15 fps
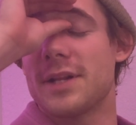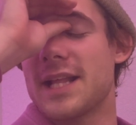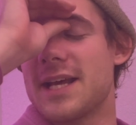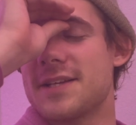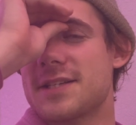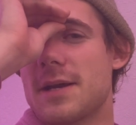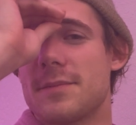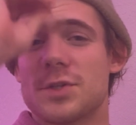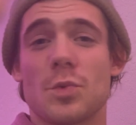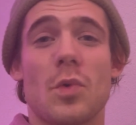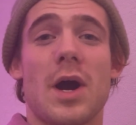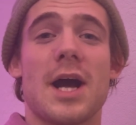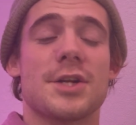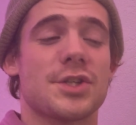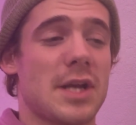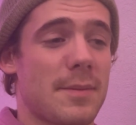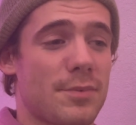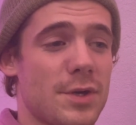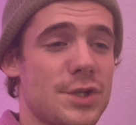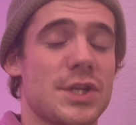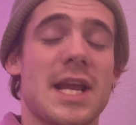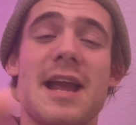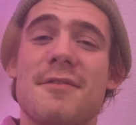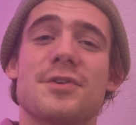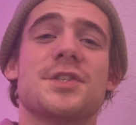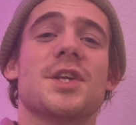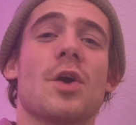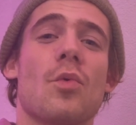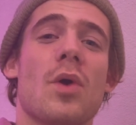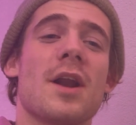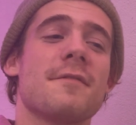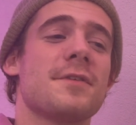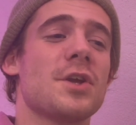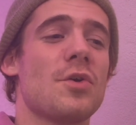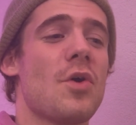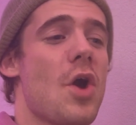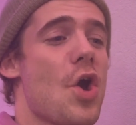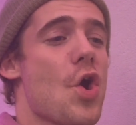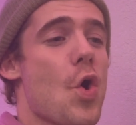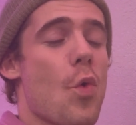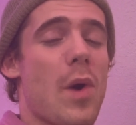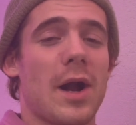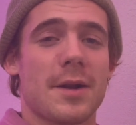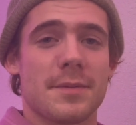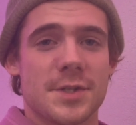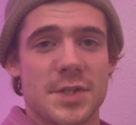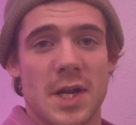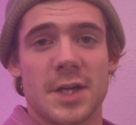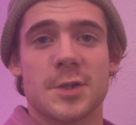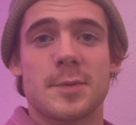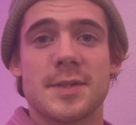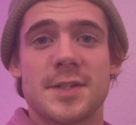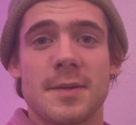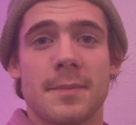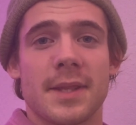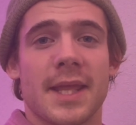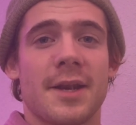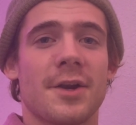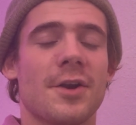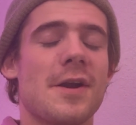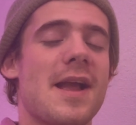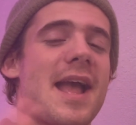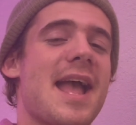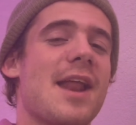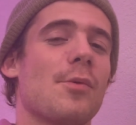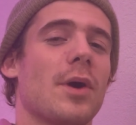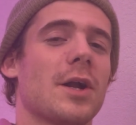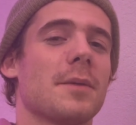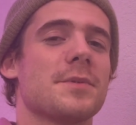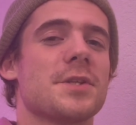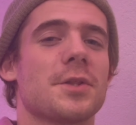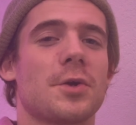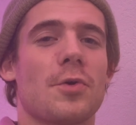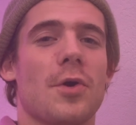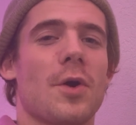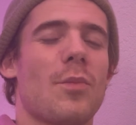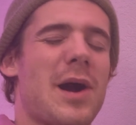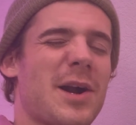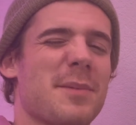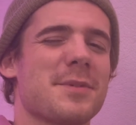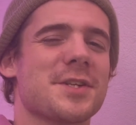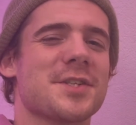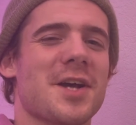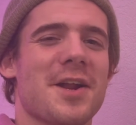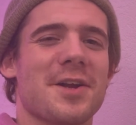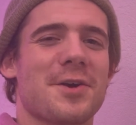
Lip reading: that is coming to watch. I appreciate every single one of you. Welcome to Sonic Speed Simulator, and welcome to the core. Welcome to Sonic